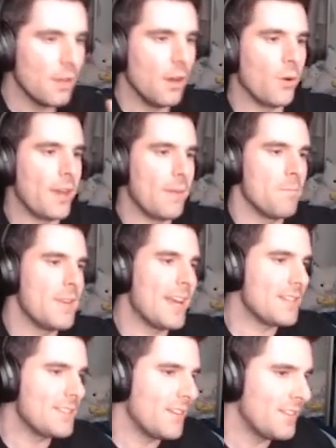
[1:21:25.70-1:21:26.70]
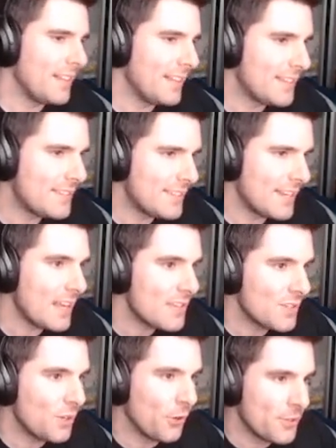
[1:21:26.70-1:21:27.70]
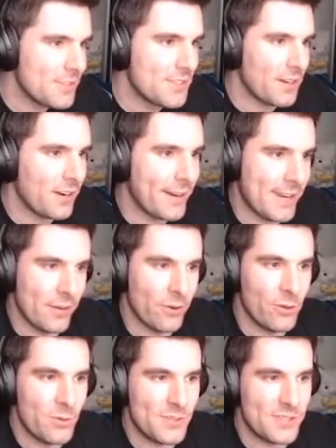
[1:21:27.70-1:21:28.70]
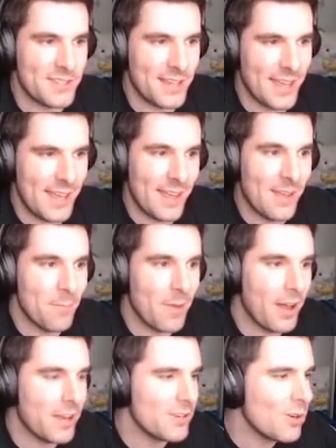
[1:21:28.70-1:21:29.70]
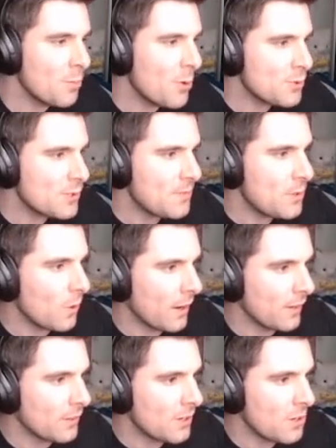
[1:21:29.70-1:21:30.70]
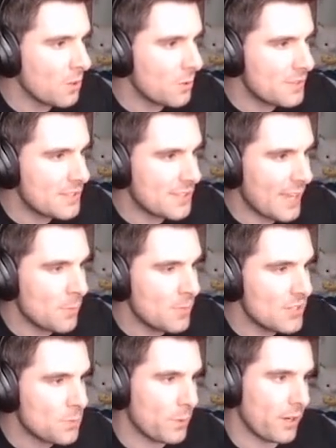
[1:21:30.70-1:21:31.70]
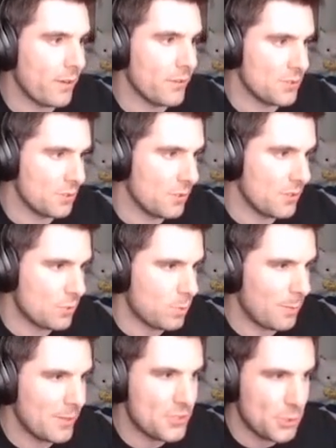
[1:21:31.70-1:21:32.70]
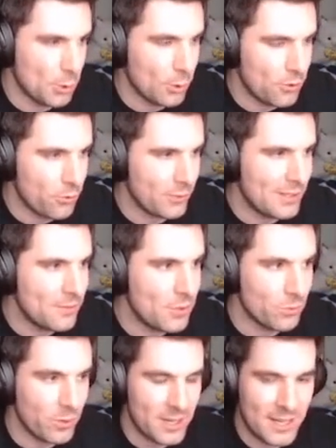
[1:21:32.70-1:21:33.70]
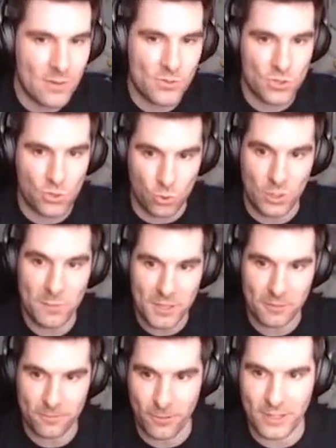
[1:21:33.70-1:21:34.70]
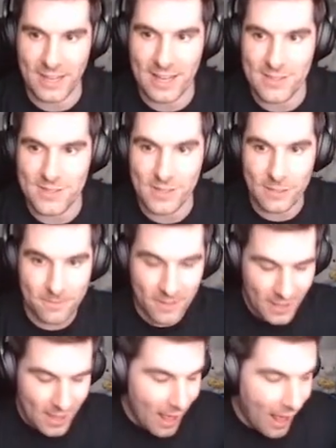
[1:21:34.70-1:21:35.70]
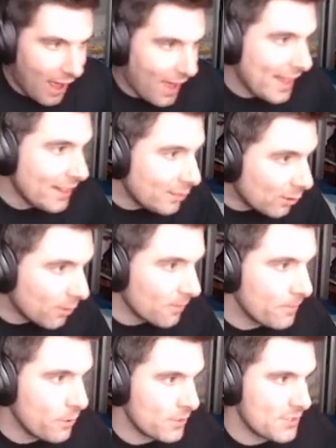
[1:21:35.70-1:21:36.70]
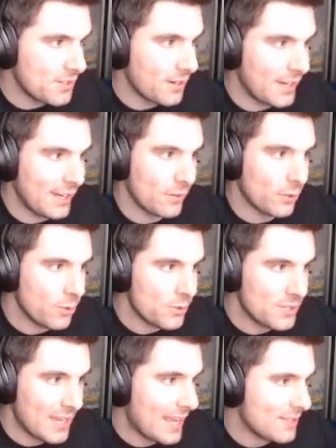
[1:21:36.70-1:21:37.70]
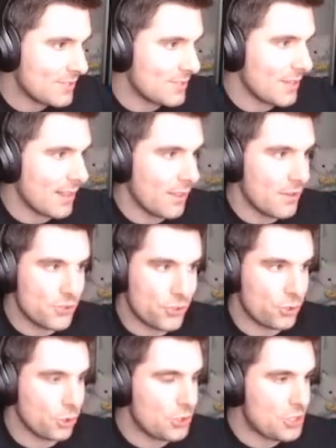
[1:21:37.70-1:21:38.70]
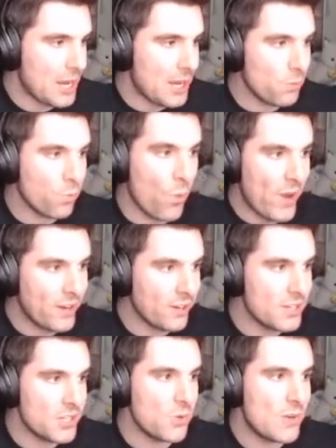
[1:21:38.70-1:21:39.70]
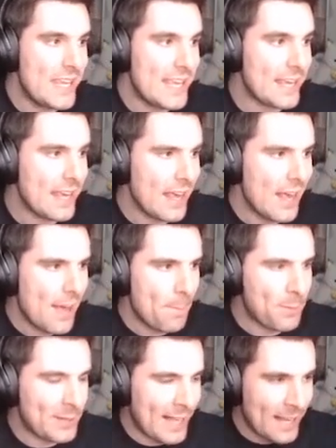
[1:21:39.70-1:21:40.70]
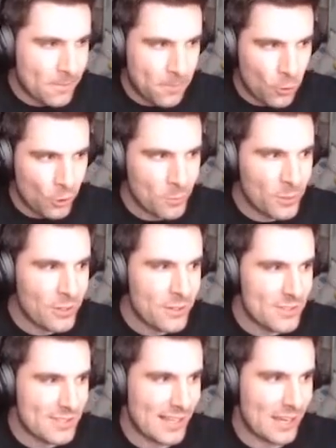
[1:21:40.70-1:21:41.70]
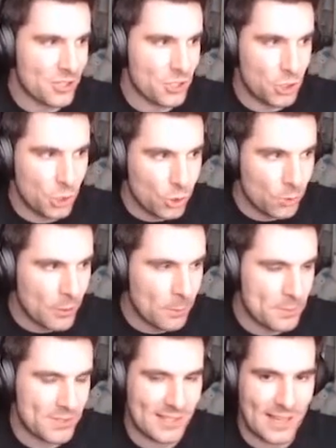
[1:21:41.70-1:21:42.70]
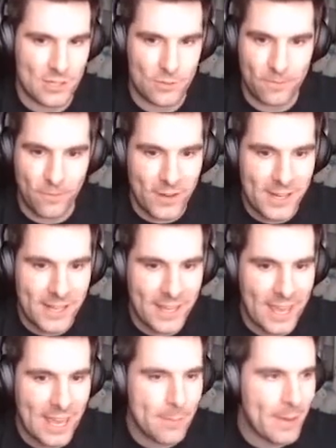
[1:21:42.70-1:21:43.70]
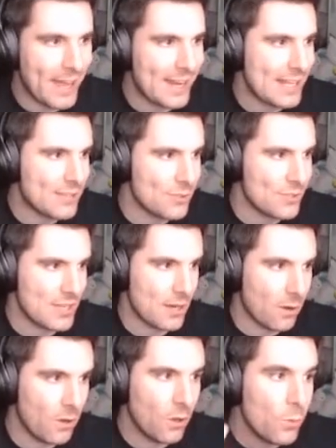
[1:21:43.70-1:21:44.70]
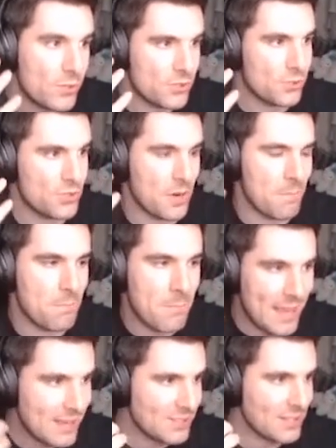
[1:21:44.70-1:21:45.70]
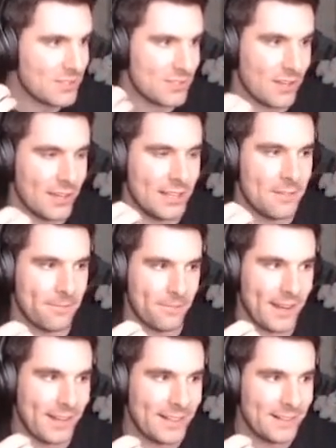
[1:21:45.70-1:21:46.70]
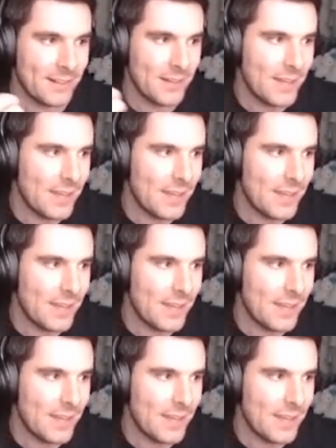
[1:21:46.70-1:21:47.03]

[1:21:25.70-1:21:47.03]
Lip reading: Okay, next on the list is Gunstar Heroes. I know most of you aren't going to know what this game is, but I also know there's probably 2 or 3 of you right now screaming your fucking heads off. I love Gunstar Heroes. It's such a weird, unique platformer slash shoot 'em up slash fighting game, and it does it all with such amazing style and flair.